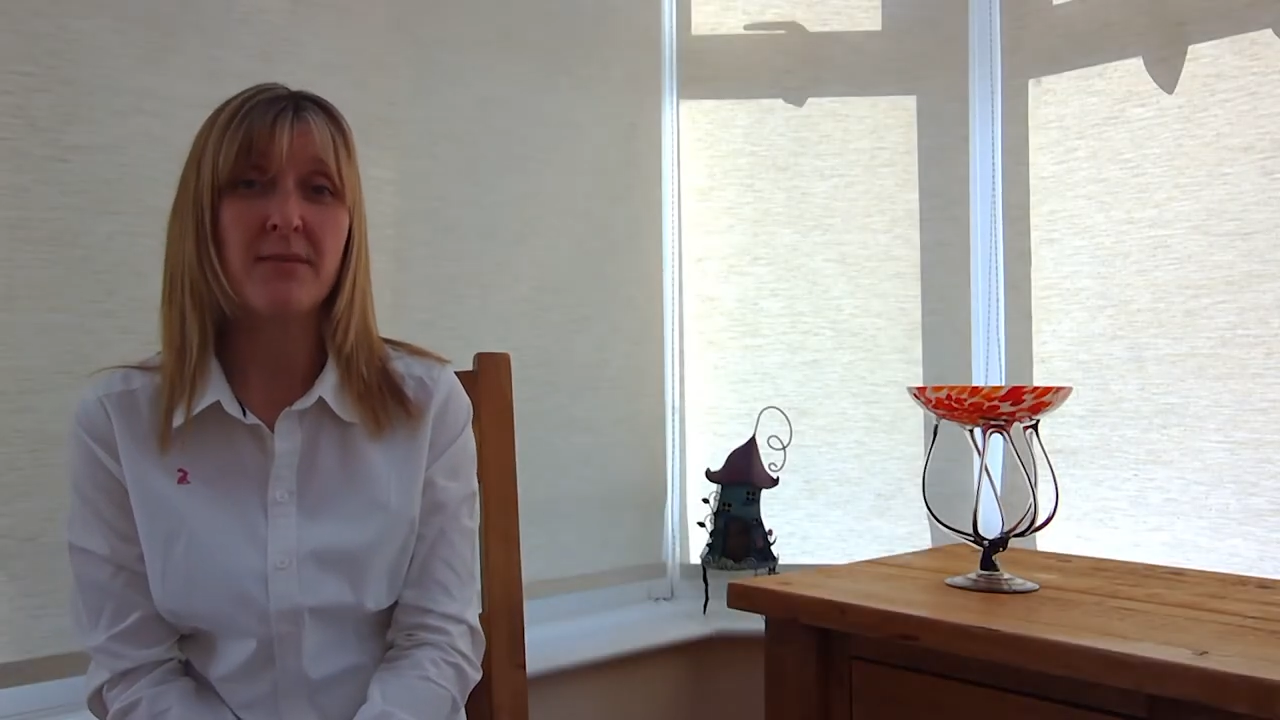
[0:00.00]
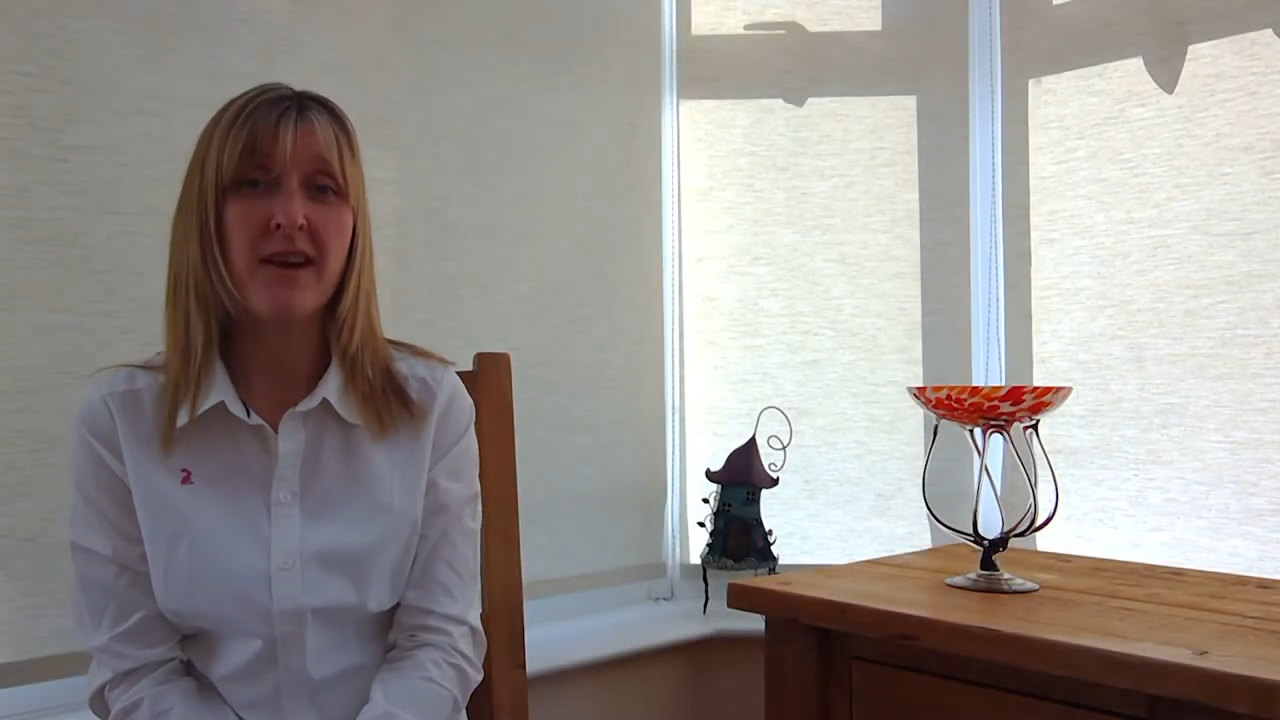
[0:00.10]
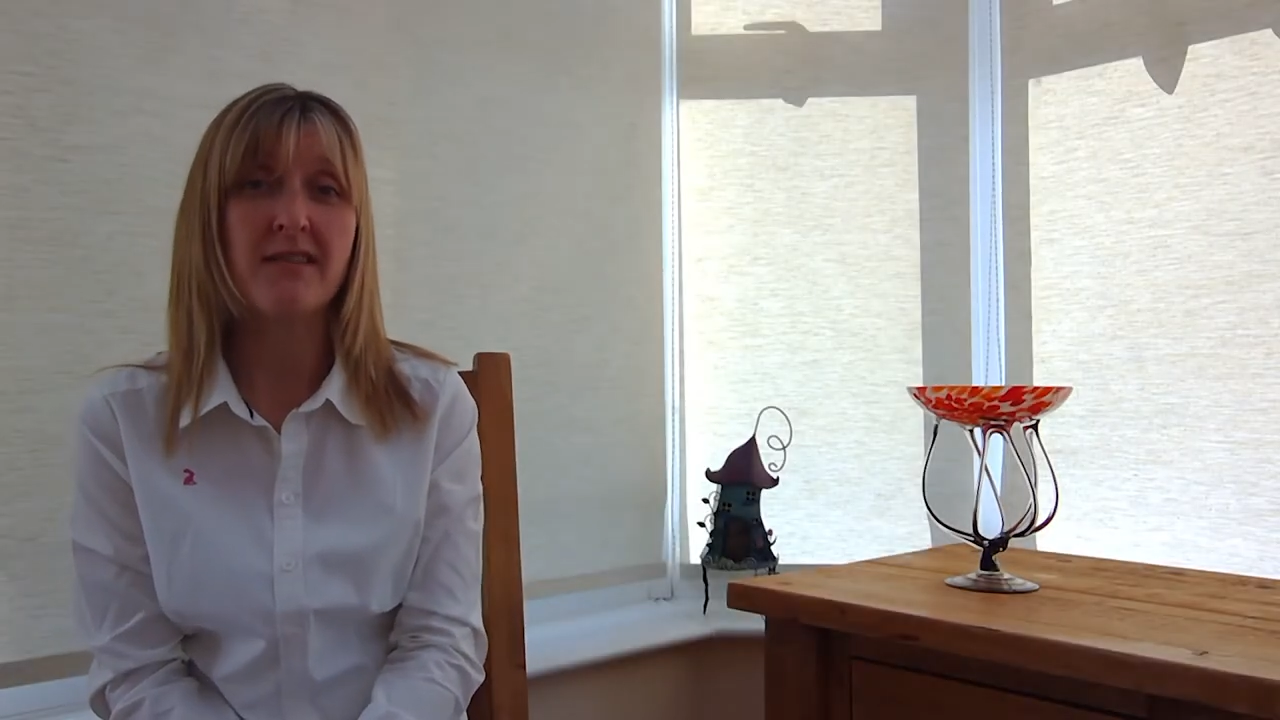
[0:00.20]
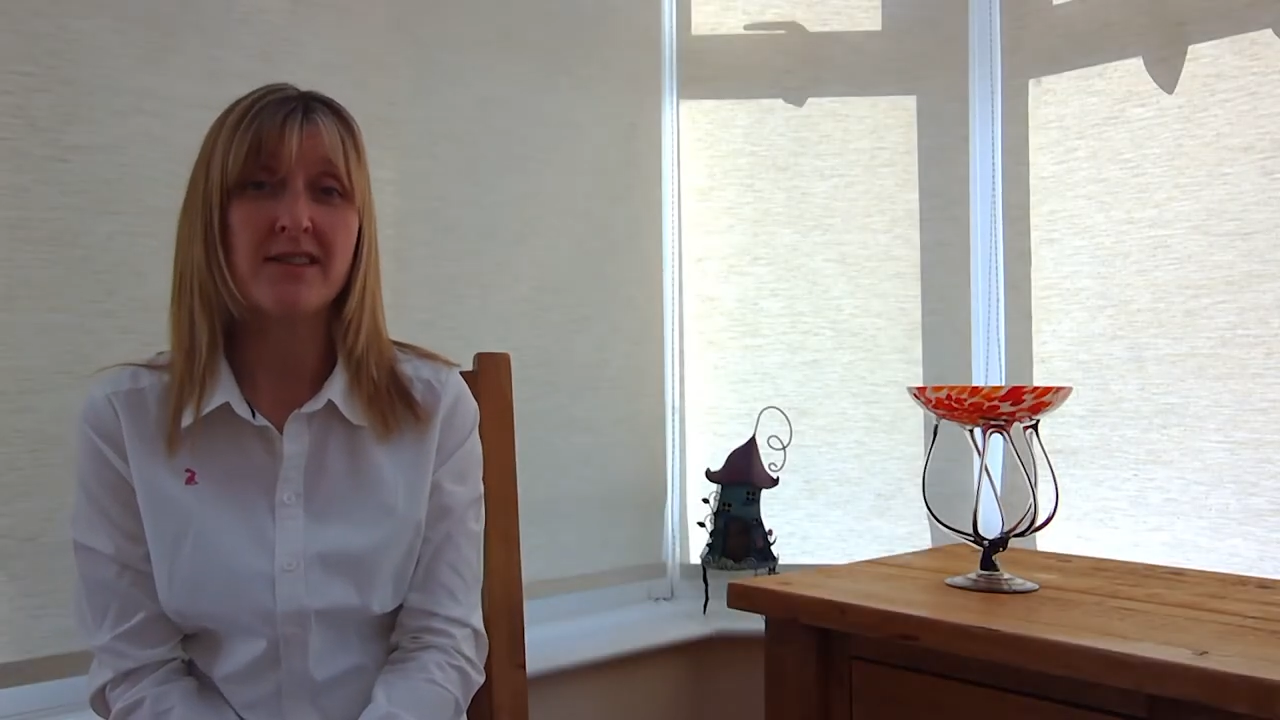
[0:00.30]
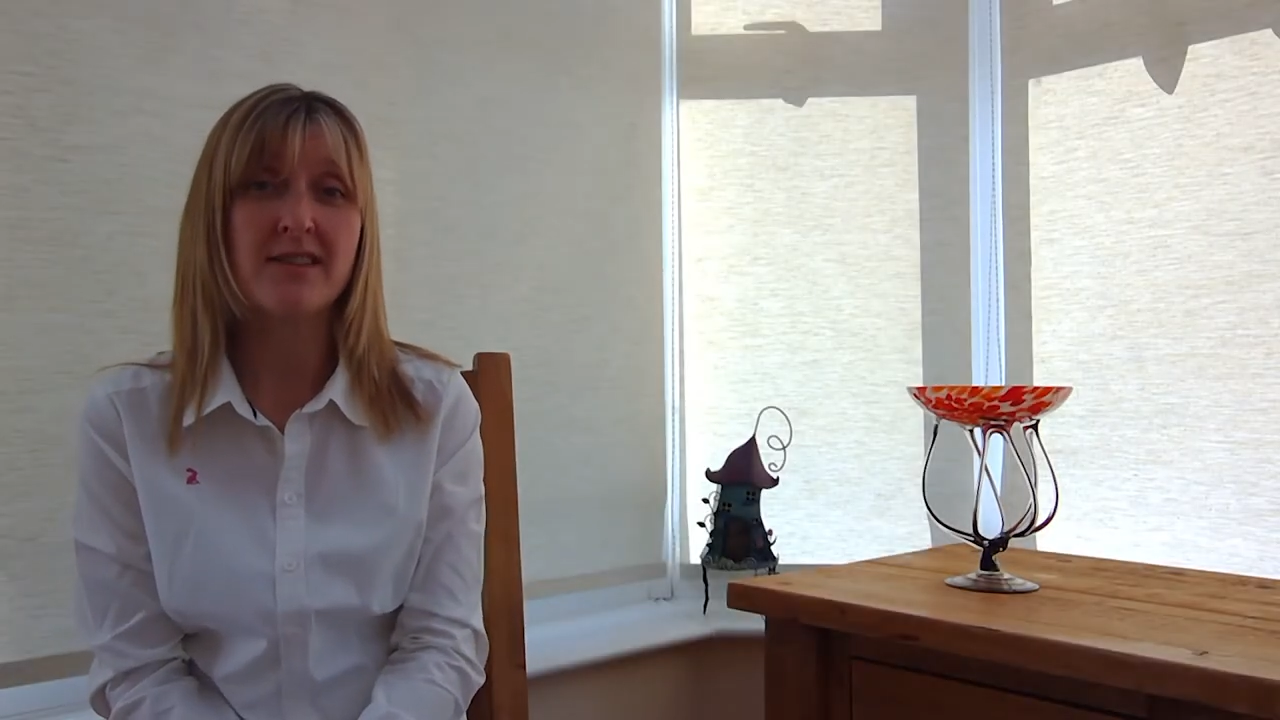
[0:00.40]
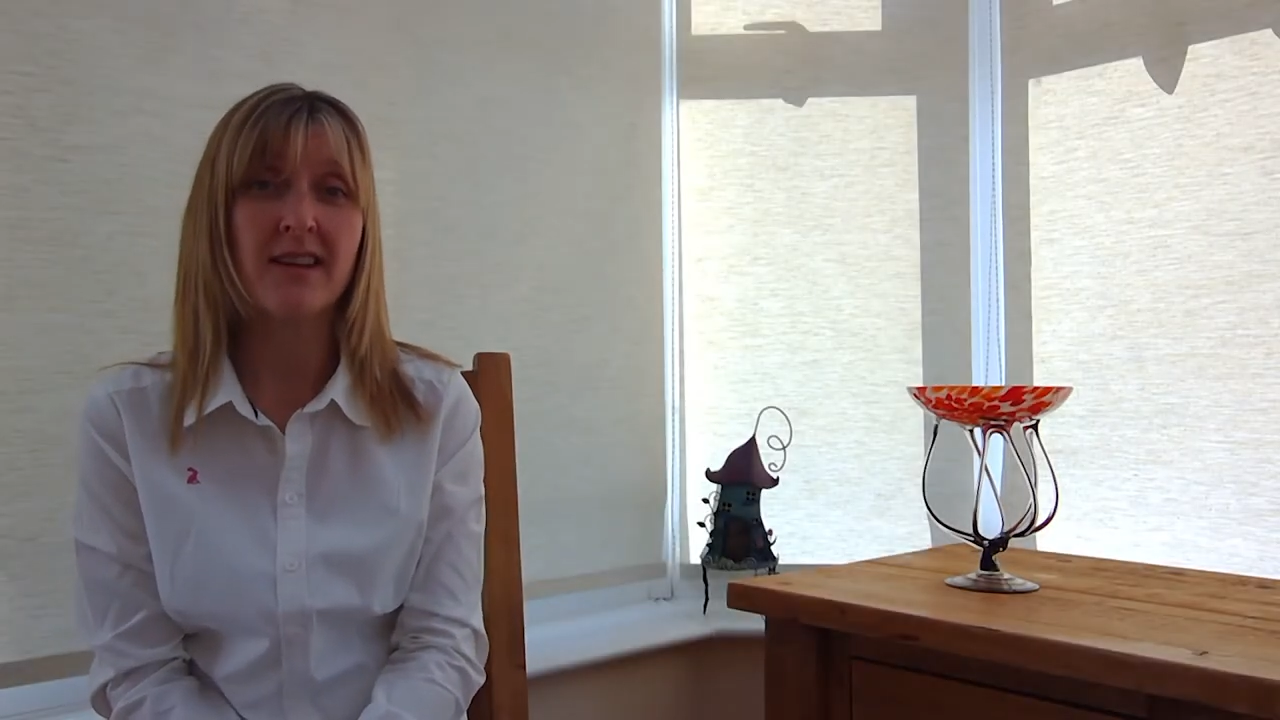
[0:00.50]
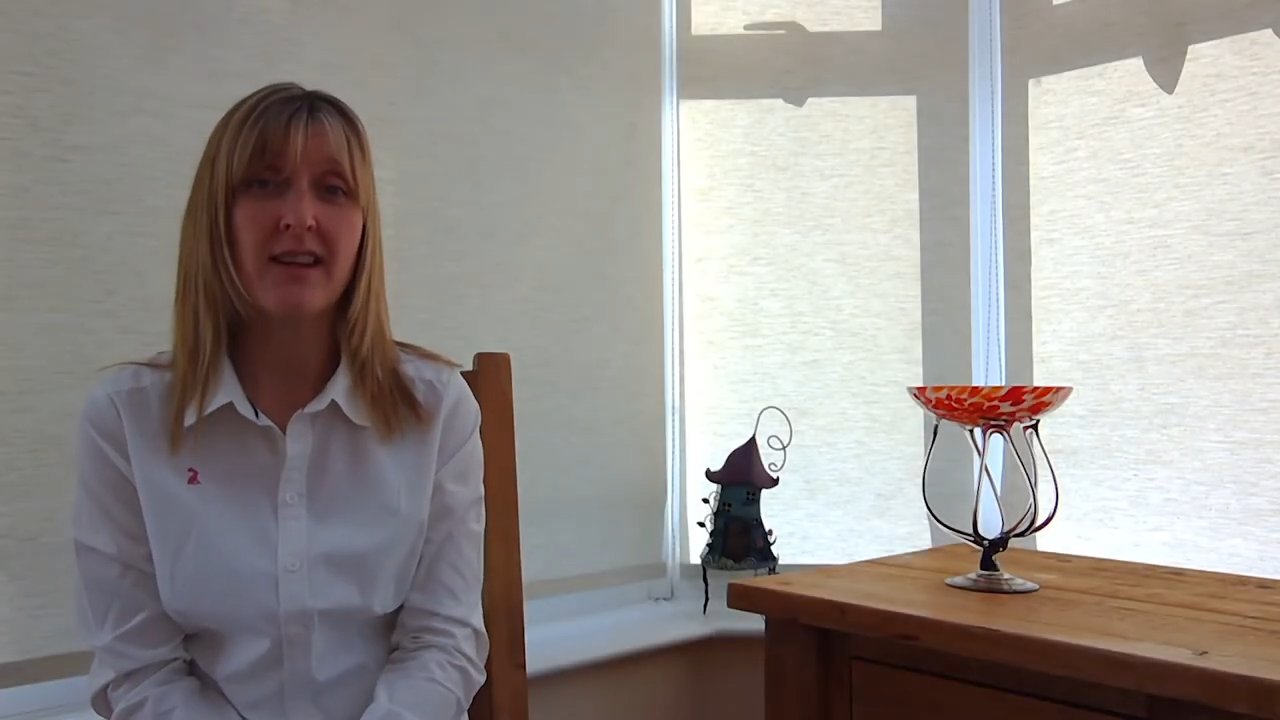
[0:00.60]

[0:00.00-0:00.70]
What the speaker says: parents to